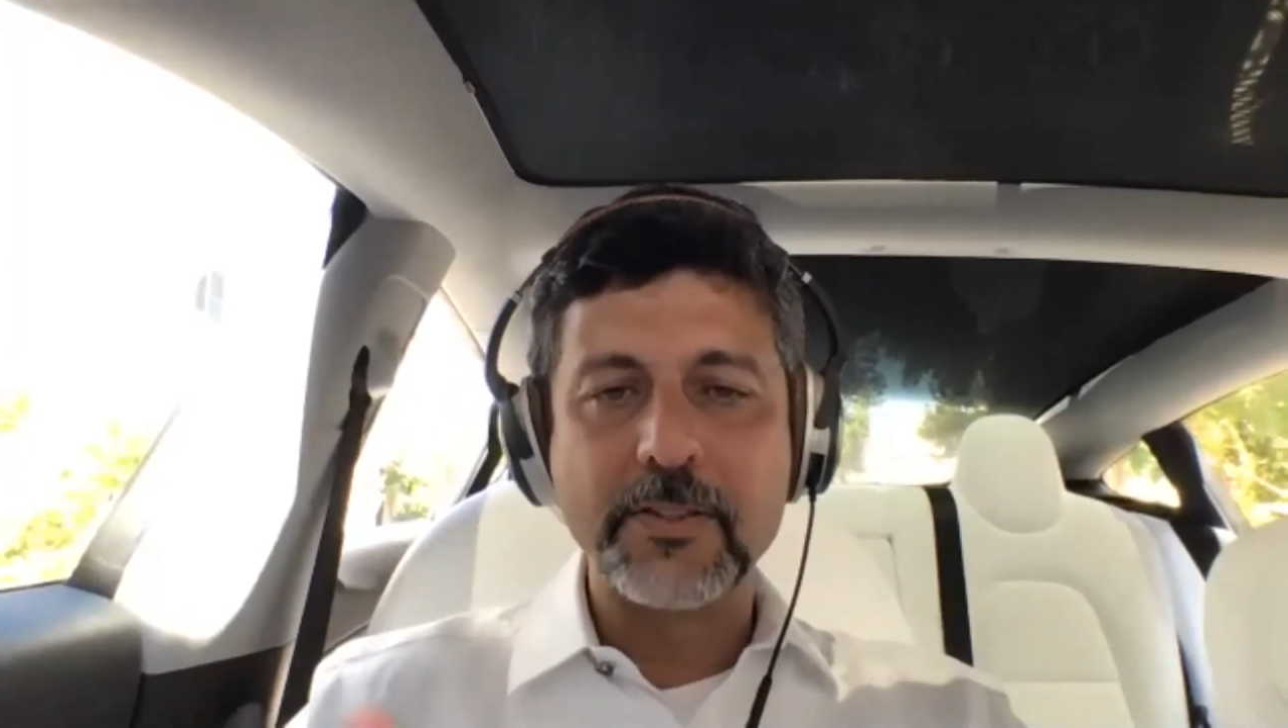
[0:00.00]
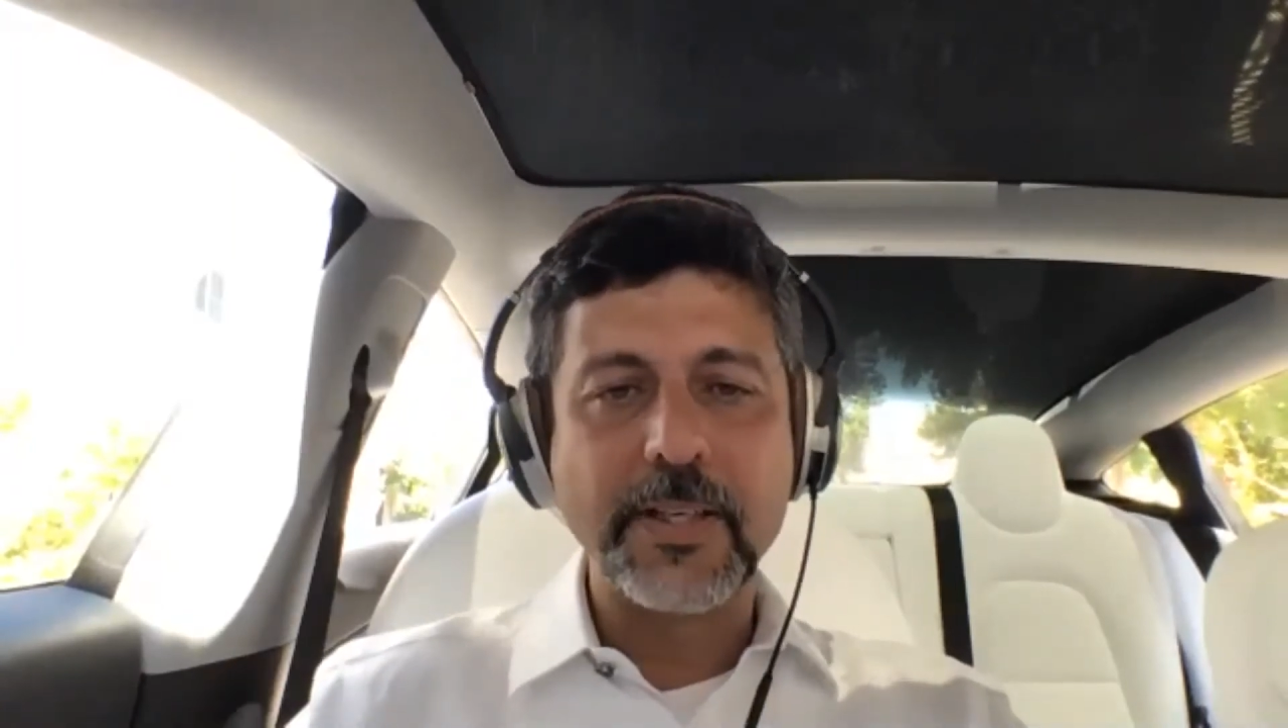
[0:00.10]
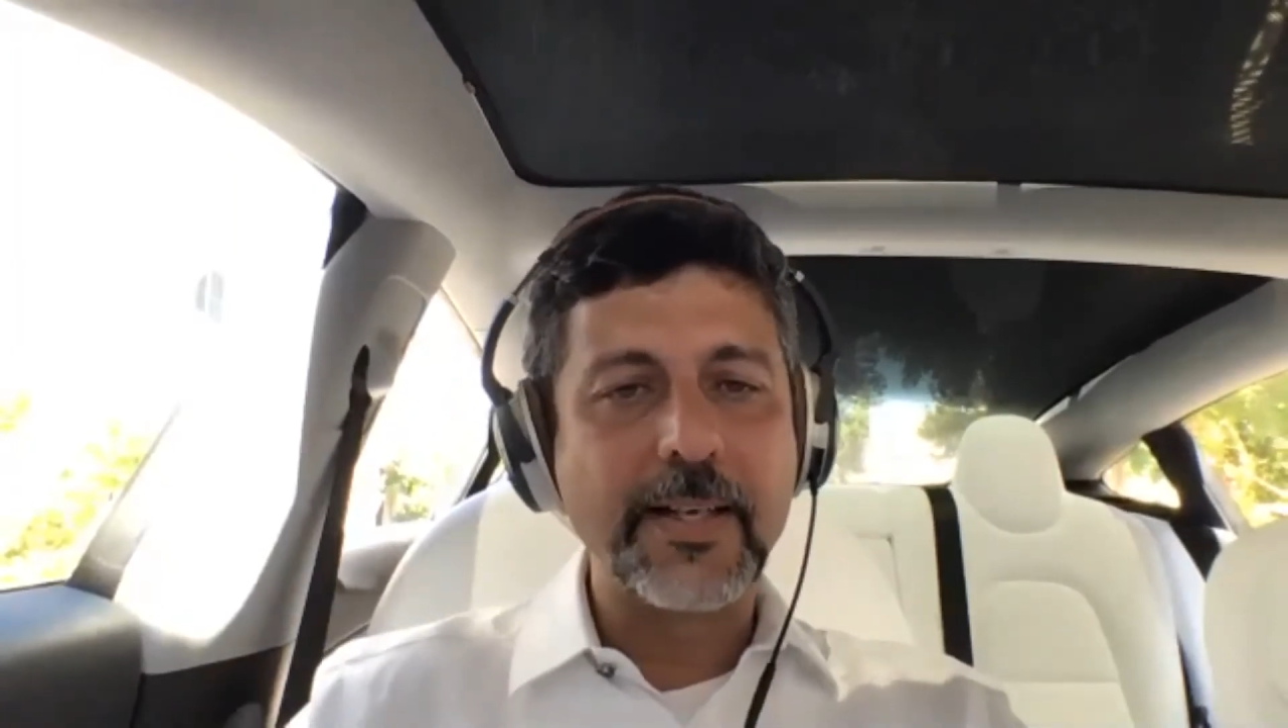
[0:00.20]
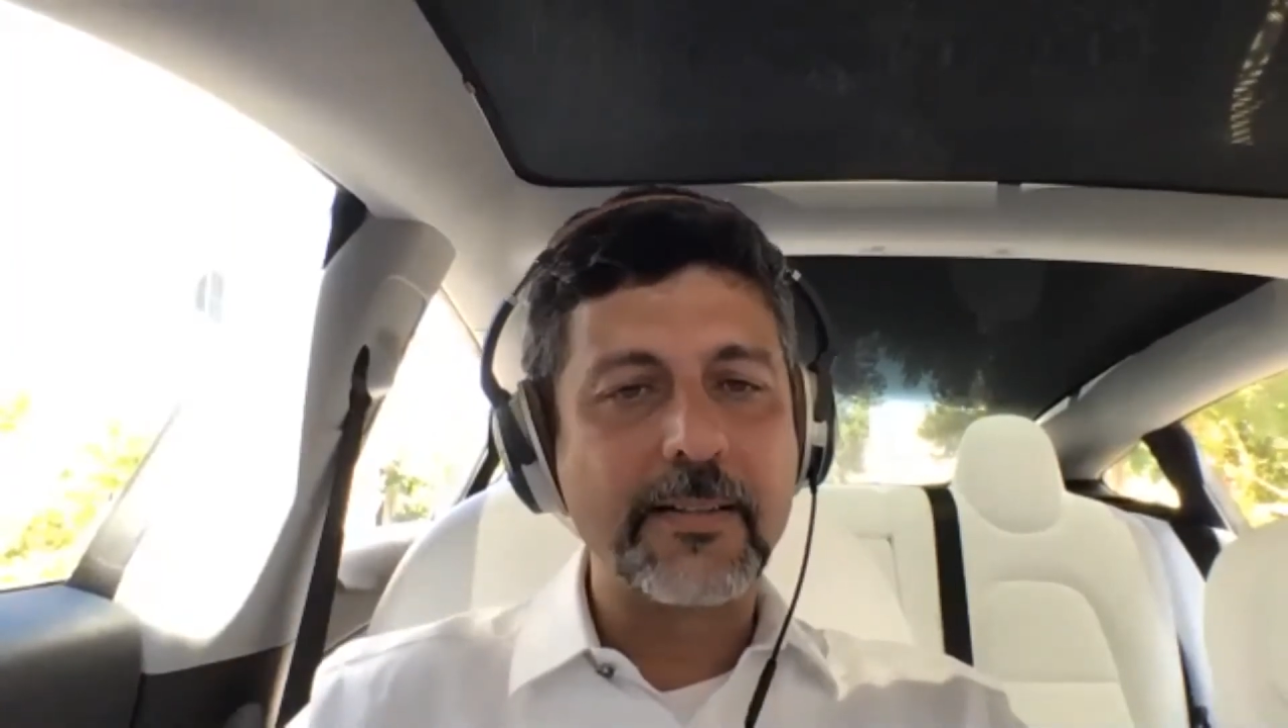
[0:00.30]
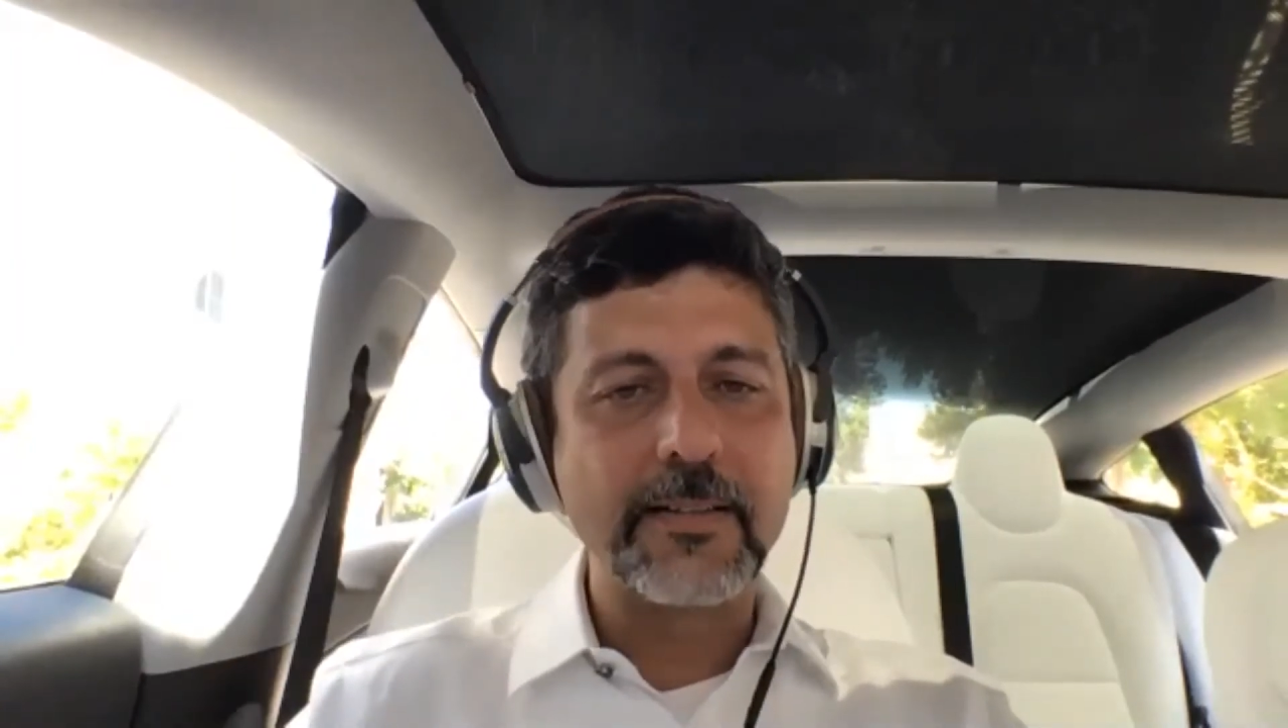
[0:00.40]

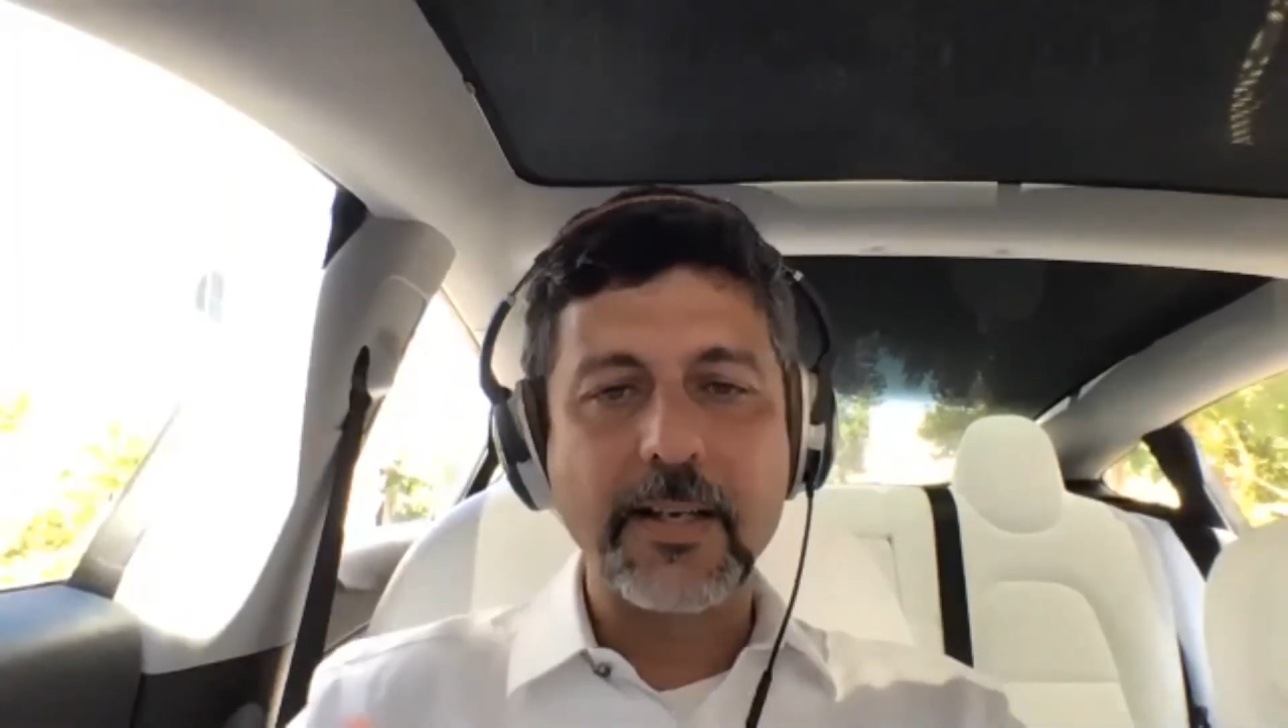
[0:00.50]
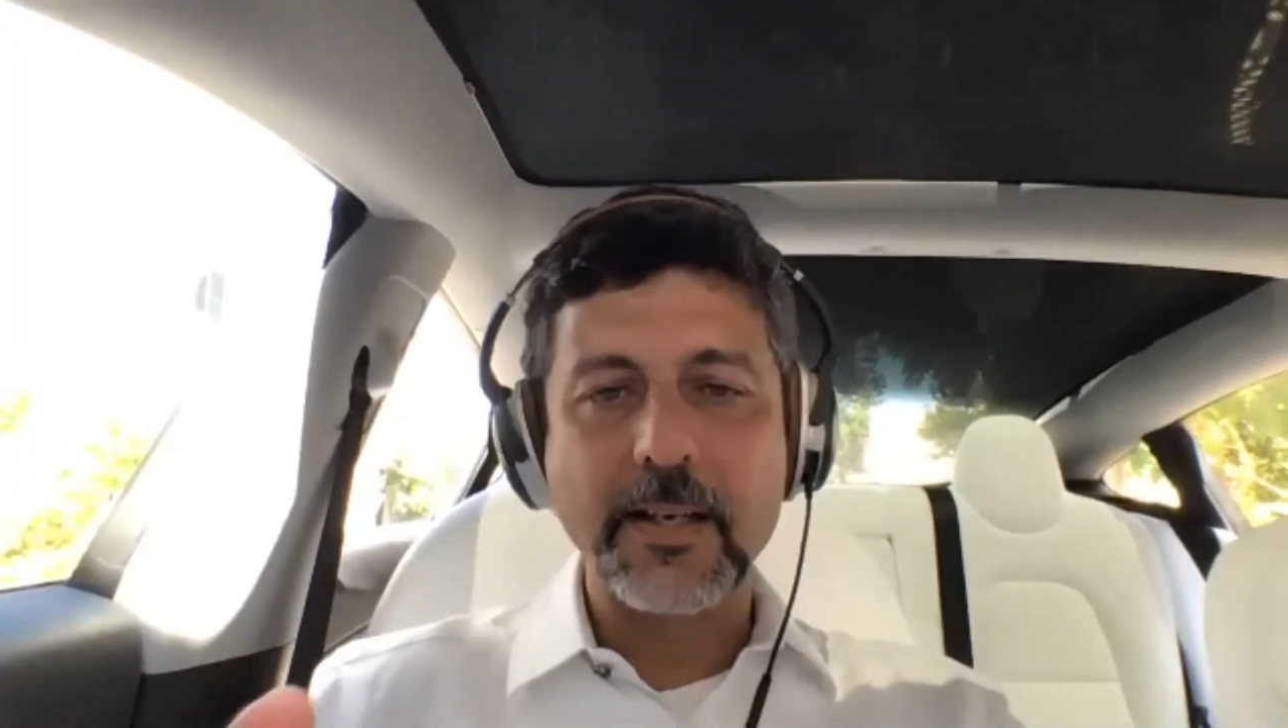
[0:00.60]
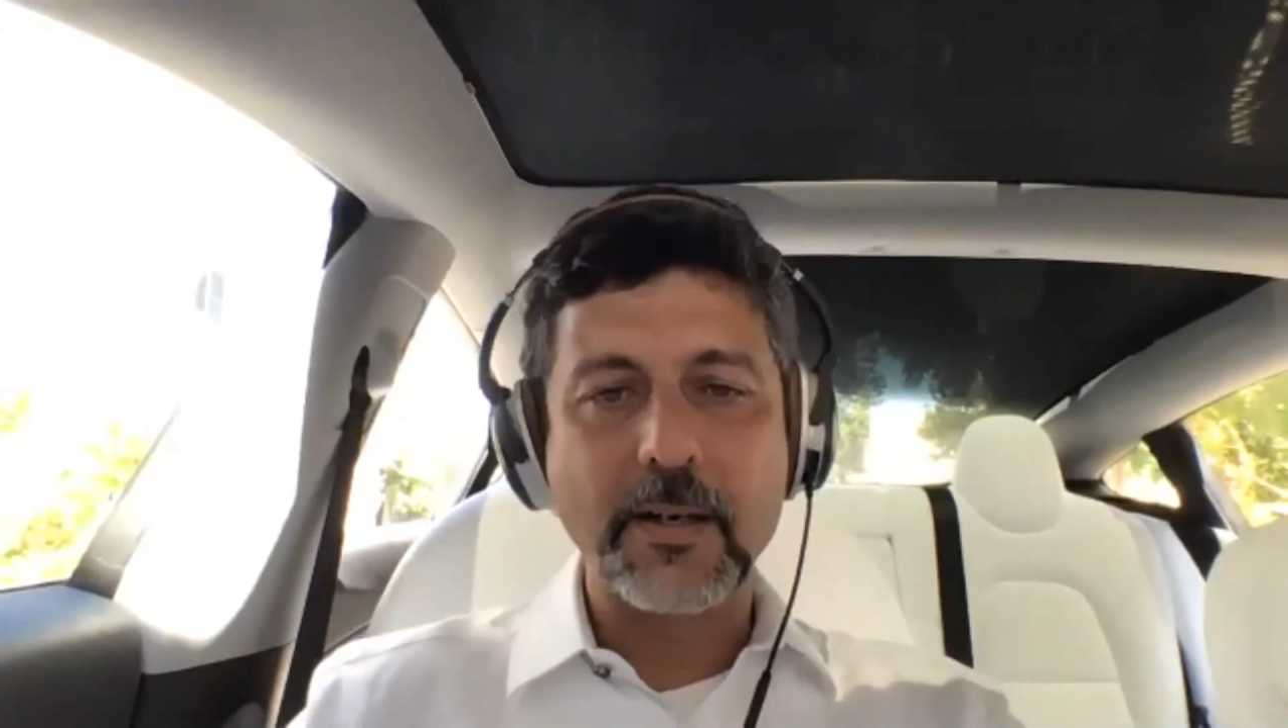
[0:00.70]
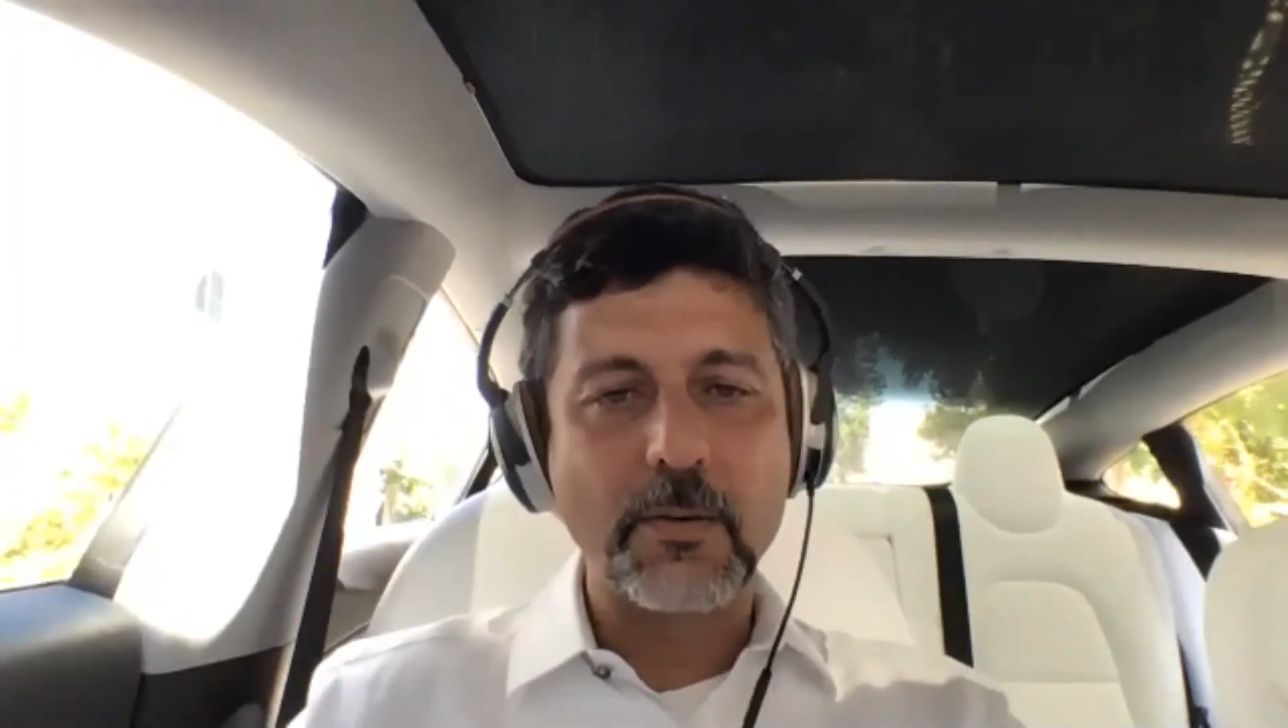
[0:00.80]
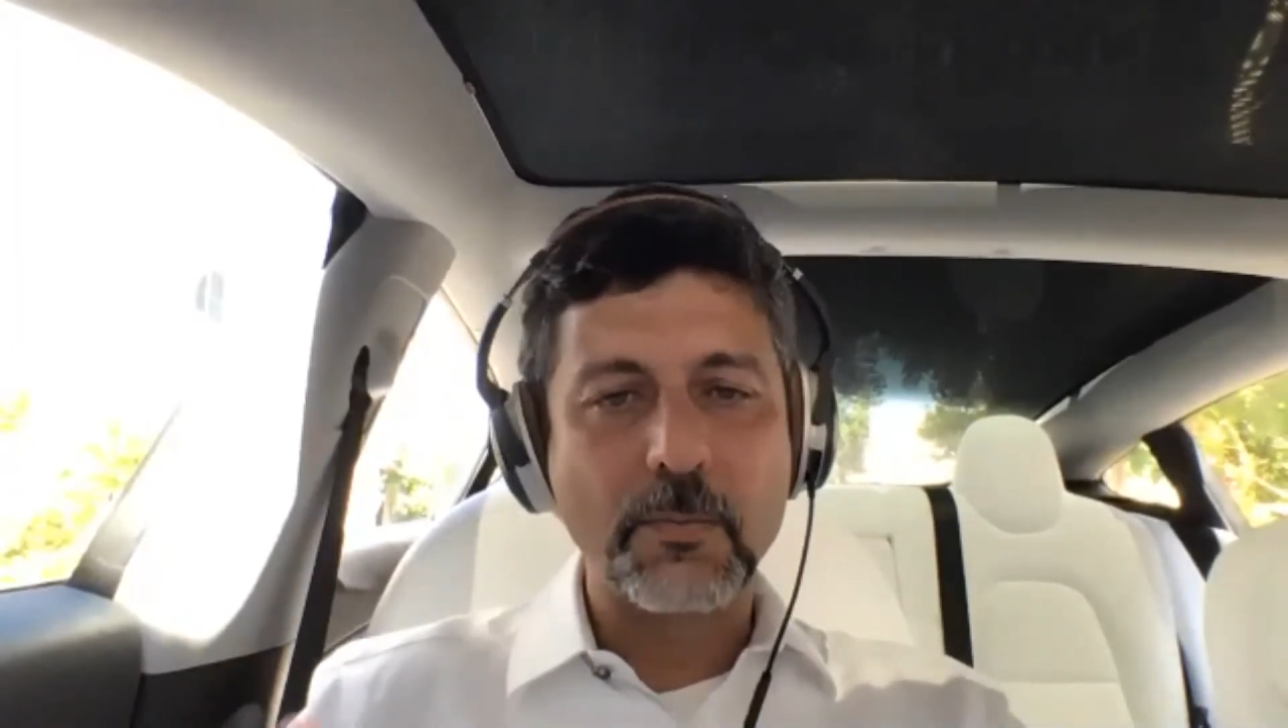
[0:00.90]
chairs are,